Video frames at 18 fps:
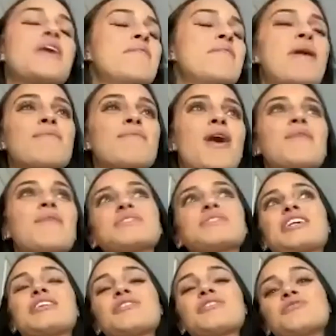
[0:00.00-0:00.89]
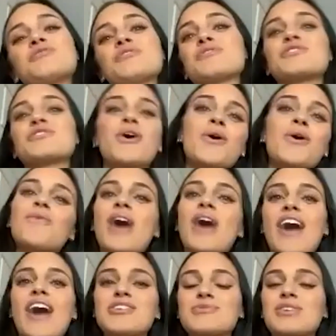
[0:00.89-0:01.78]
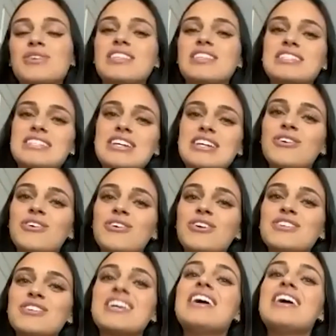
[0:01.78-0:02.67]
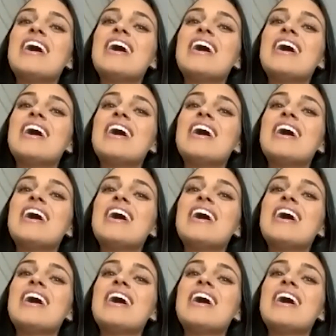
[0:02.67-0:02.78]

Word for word: and my mom was like, you do so well as one of the singles.